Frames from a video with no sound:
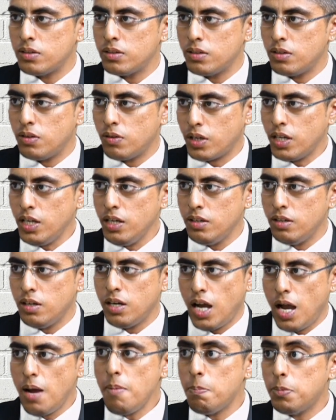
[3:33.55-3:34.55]
Okay. I
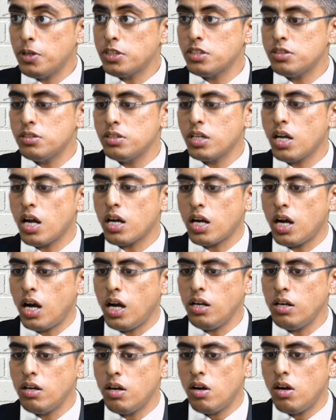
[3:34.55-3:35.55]
am purchasing a car.
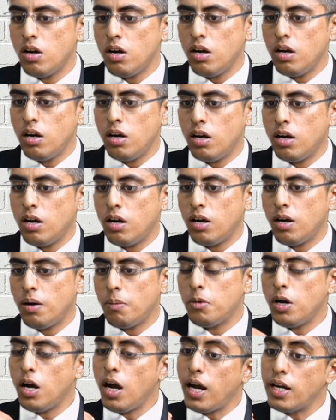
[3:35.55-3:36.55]

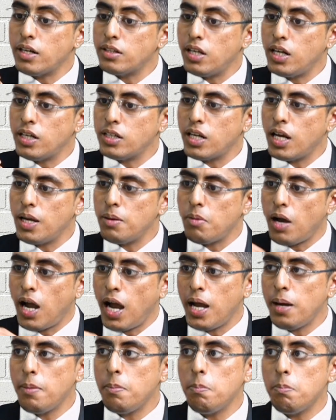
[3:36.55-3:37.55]
At that time, I
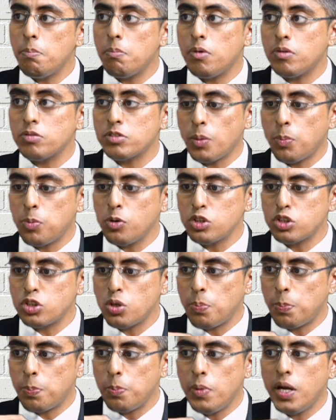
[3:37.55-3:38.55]
am supposed to
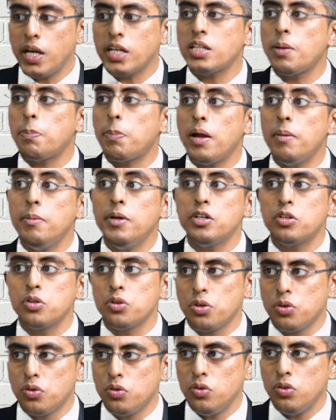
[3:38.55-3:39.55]
make the payment to
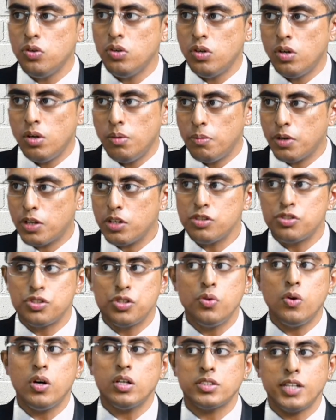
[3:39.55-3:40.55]
you because you
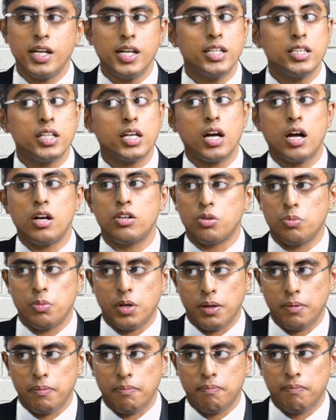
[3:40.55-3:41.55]
are selling the car to me.
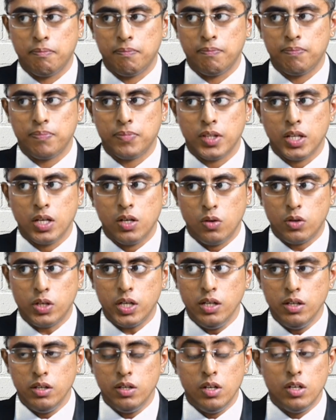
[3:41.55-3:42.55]
Okay.
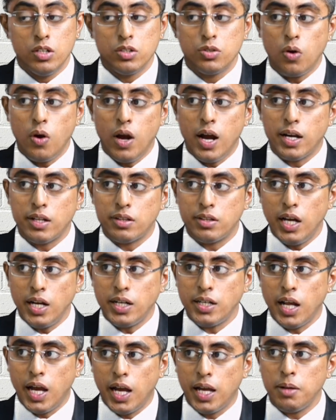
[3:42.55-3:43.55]
So at that
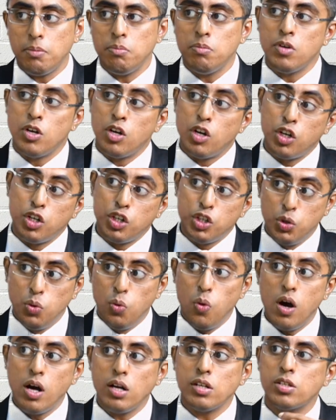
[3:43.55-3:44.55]
time, you
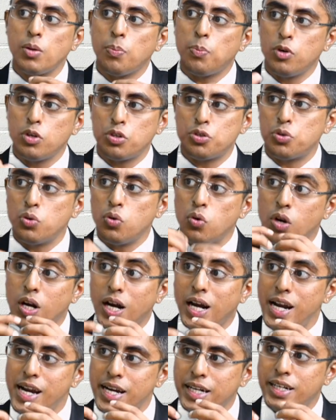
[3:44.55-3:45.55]
are supposed to
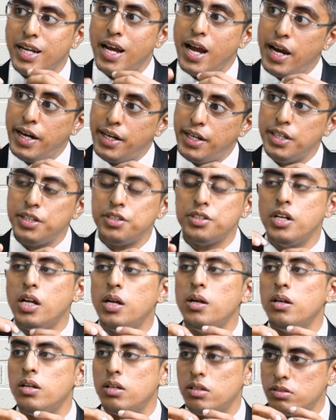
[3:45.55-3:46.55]
collect additional
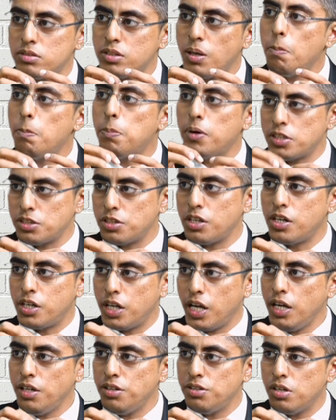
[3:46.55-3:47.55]
some percentage